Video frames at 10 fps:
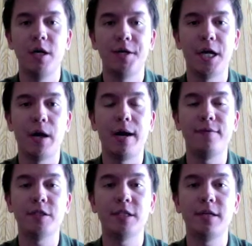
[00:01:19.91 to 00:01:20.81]
Now,
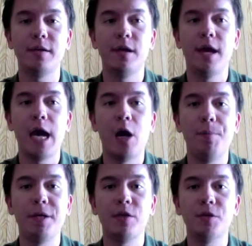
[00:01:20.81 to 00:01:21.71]
obviously,
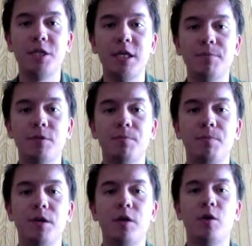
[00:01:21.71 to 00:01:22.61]
helping those teams,
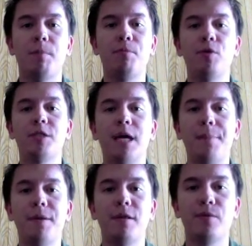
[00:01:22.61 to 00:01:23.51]
boost
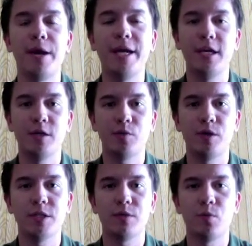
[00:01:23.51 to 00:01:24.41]
up in the rankings
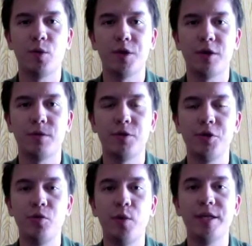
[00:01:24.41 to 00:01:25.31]
was with their
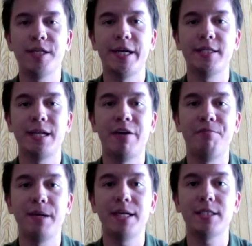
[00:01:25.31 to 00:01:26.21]
2 wins against
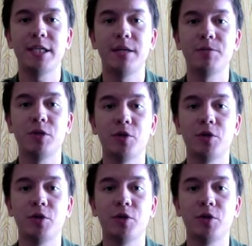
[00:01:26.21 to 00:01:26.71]
FBS teams.